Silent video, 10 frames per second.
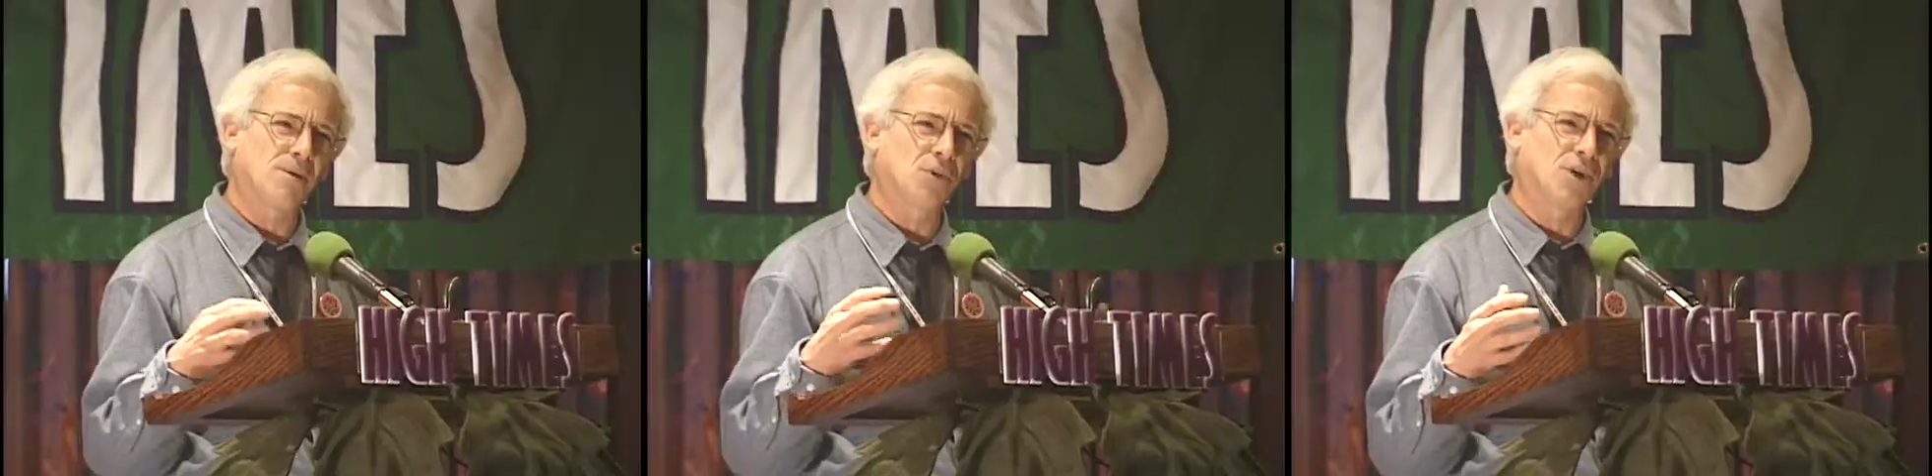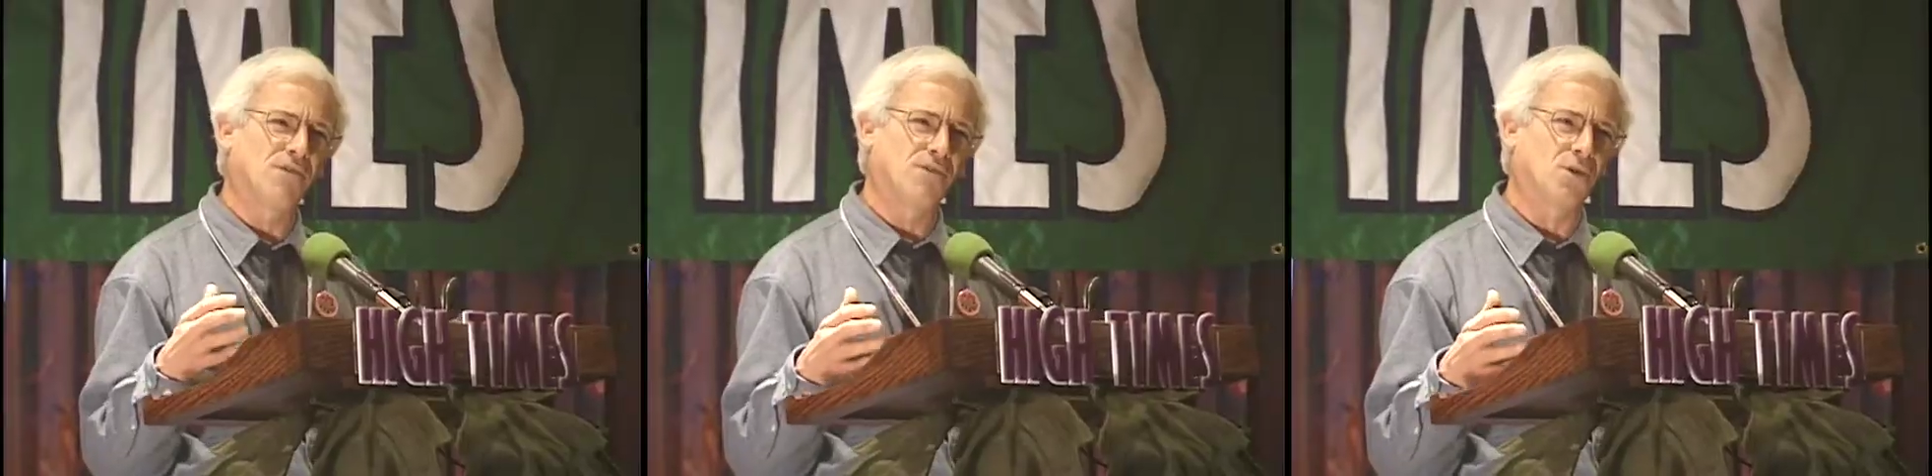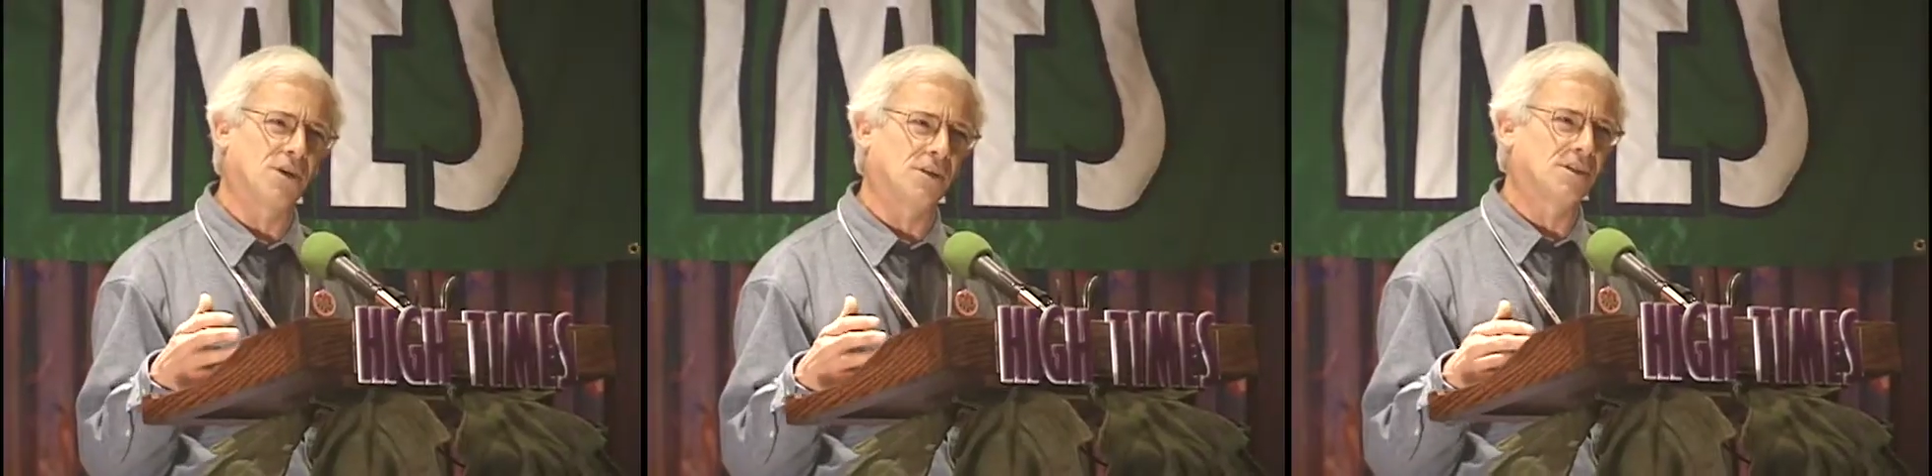I'm looking
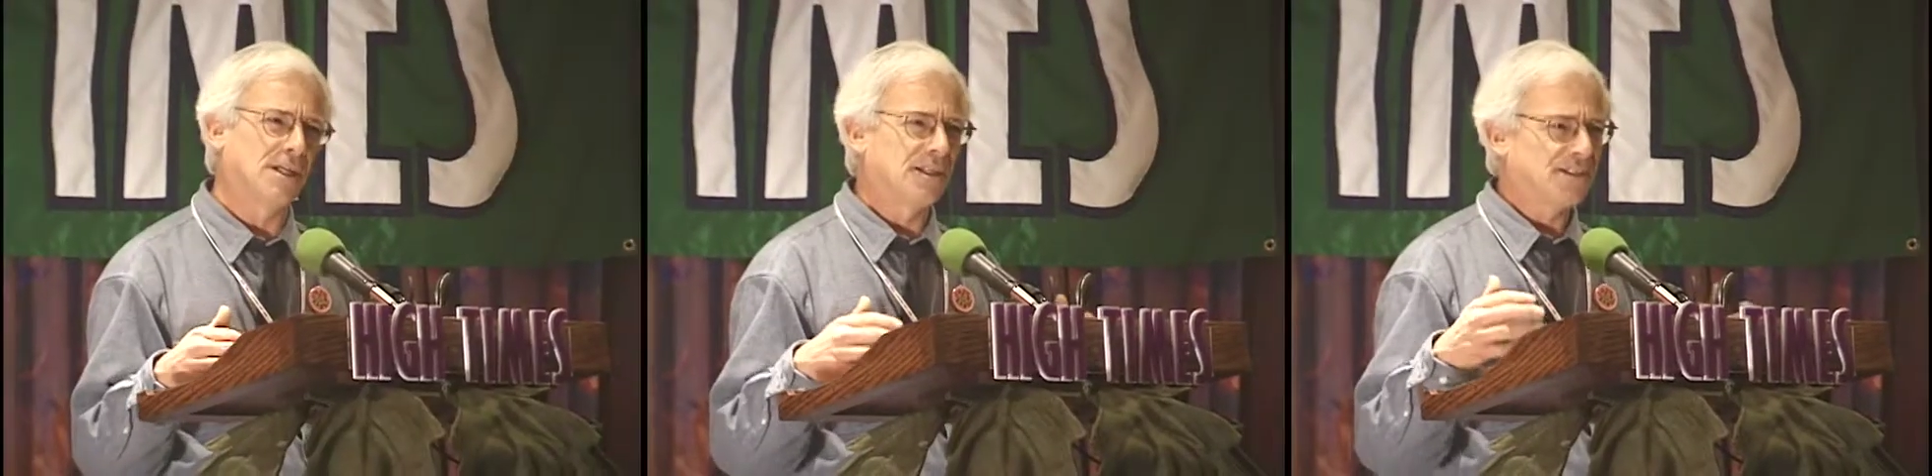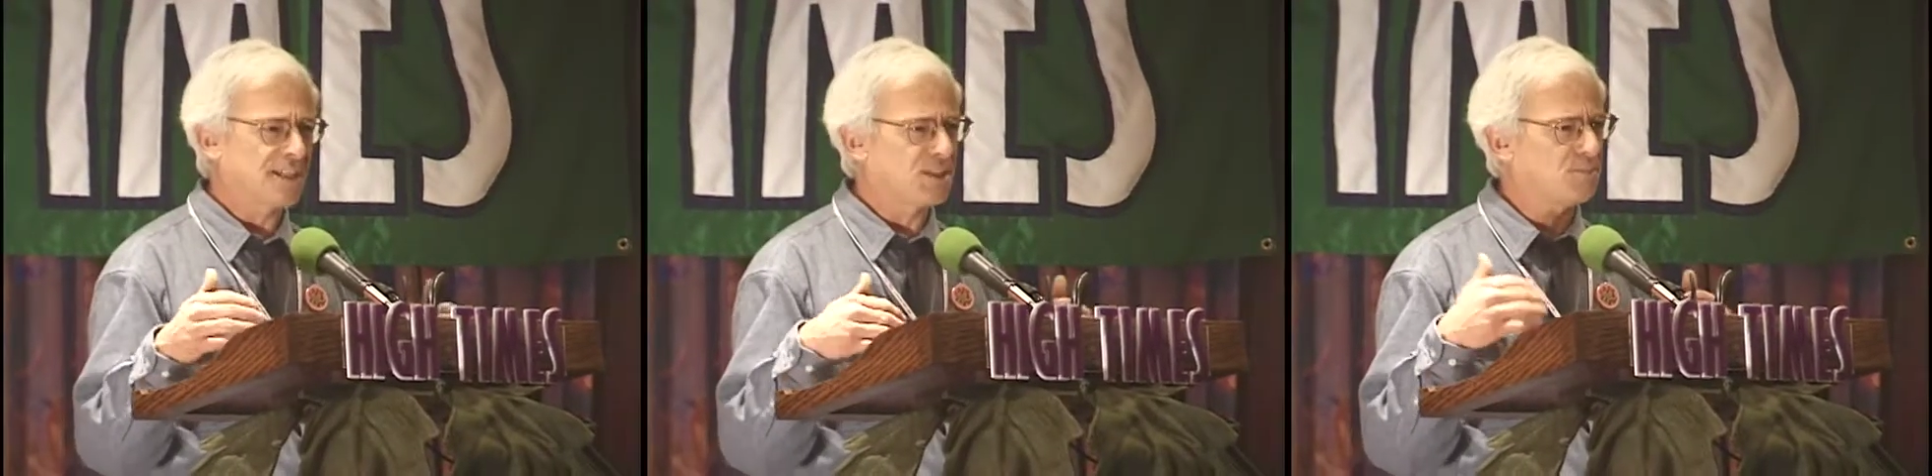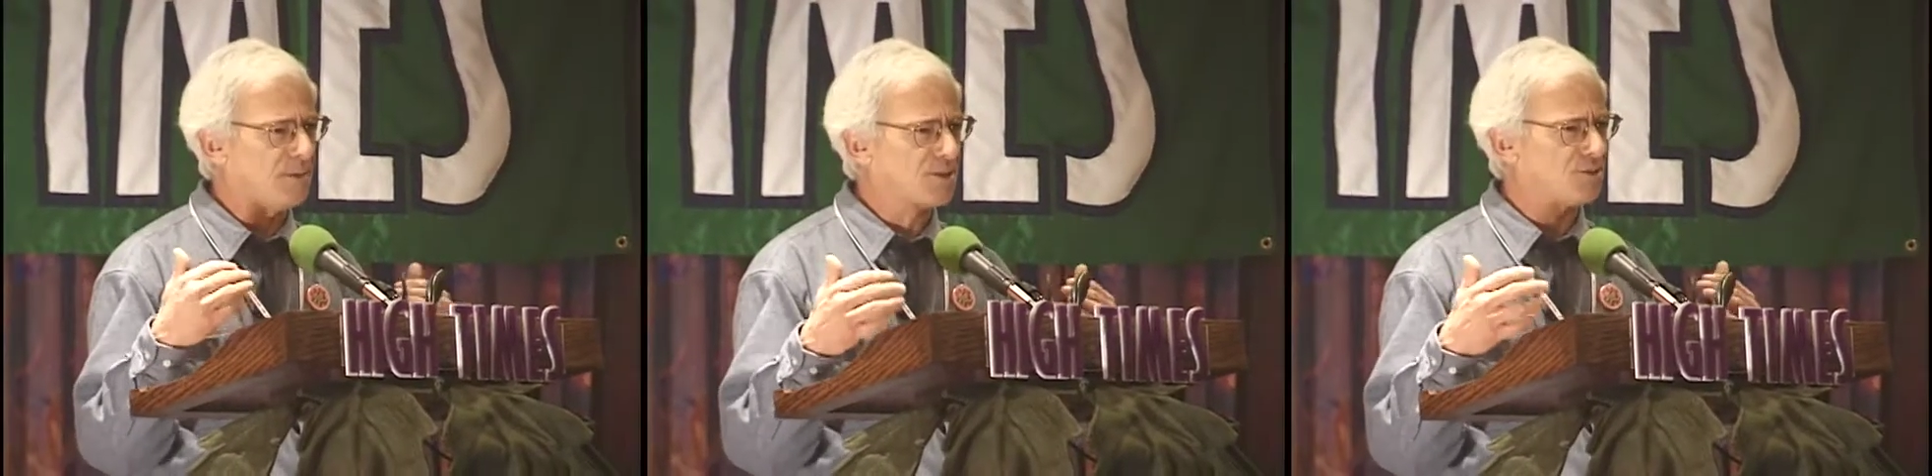for? That
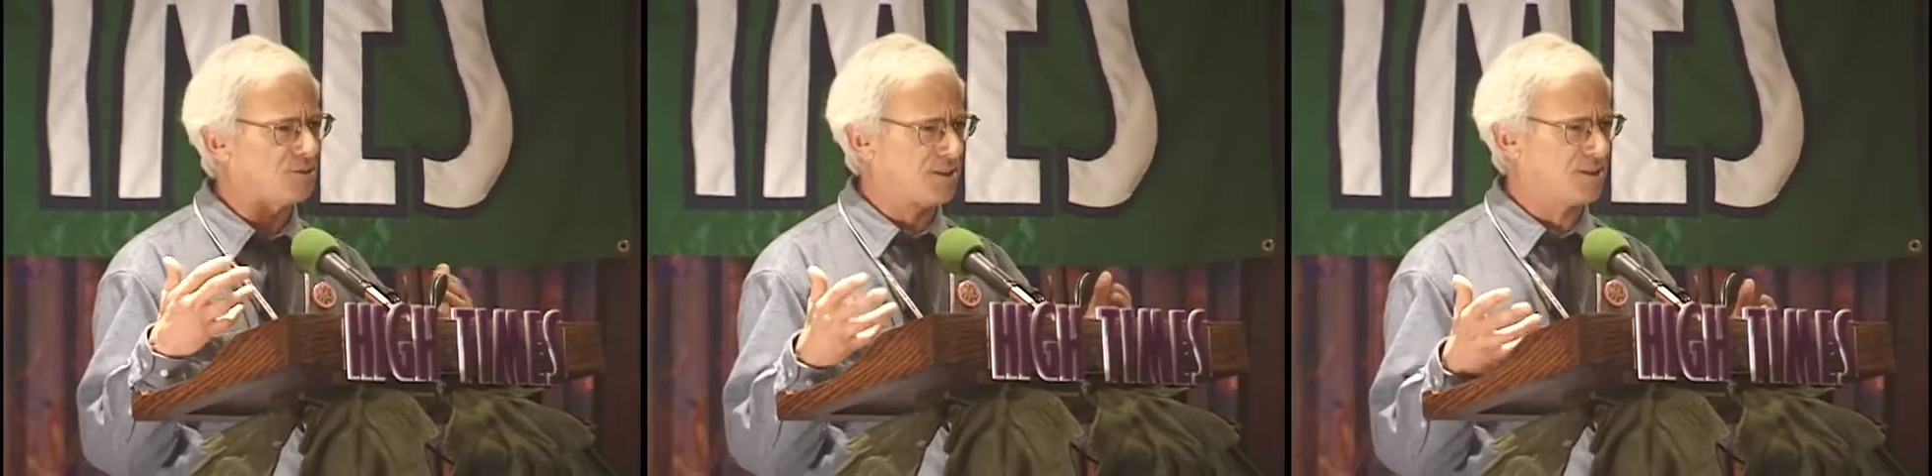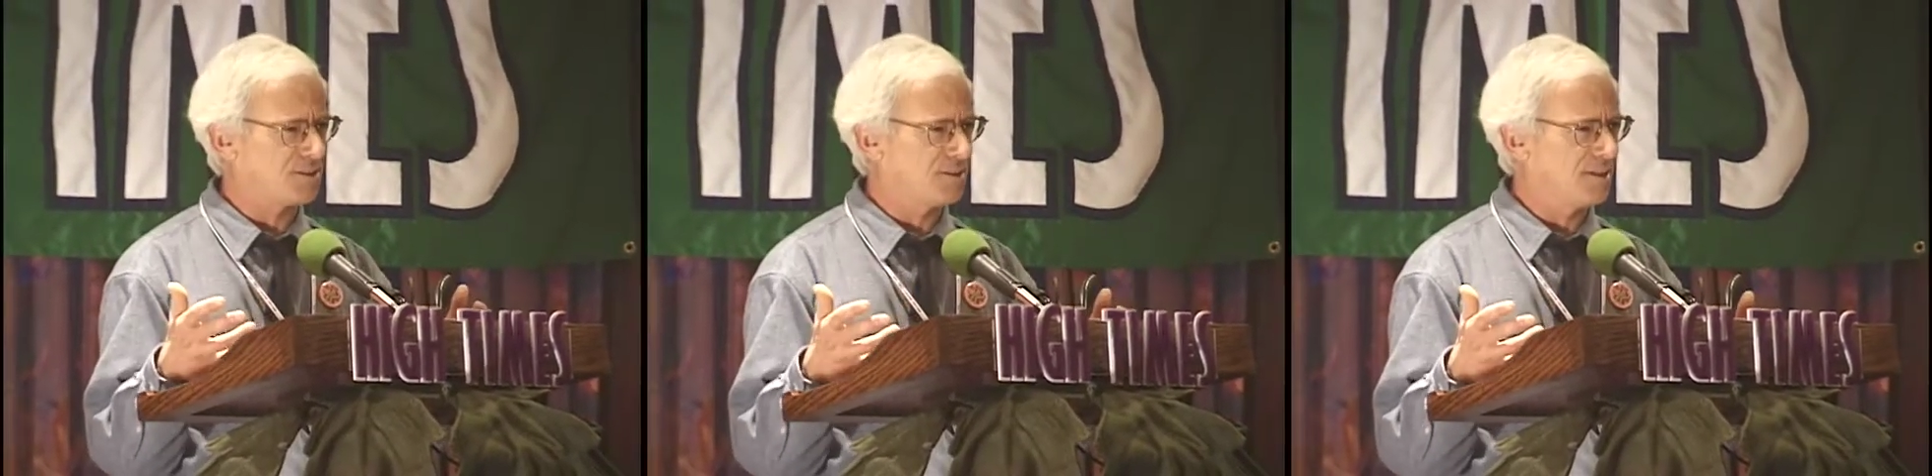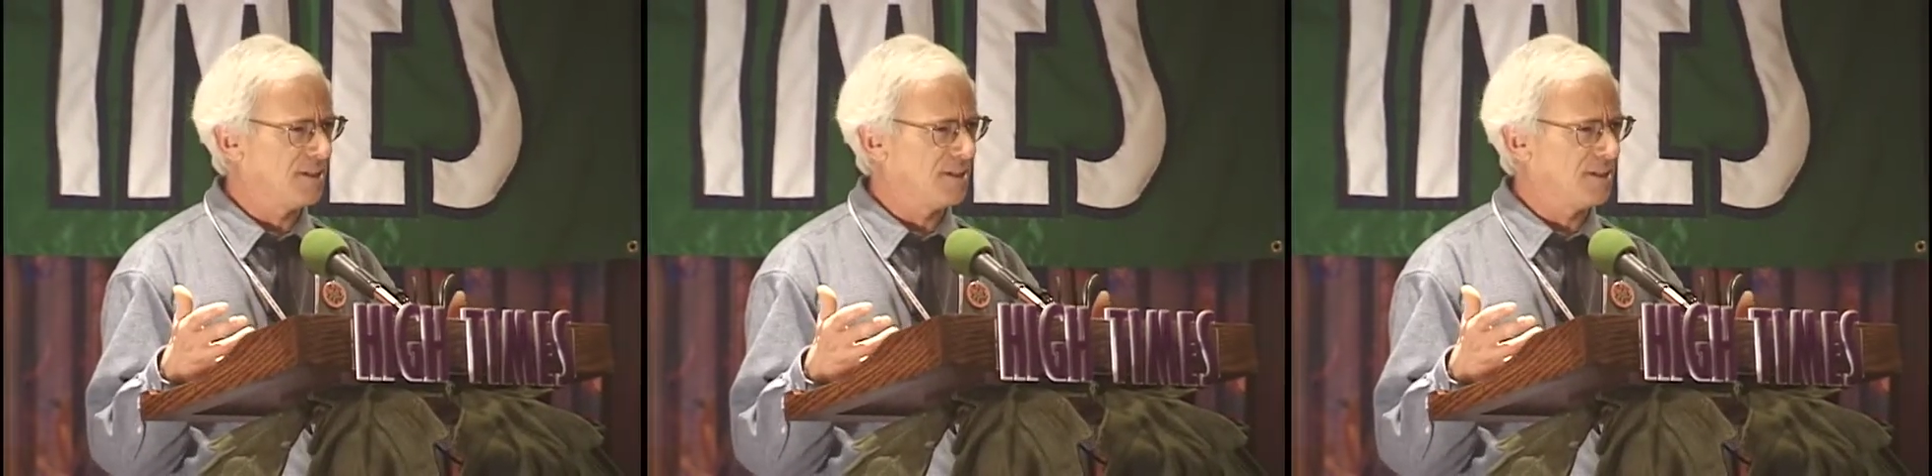specialness.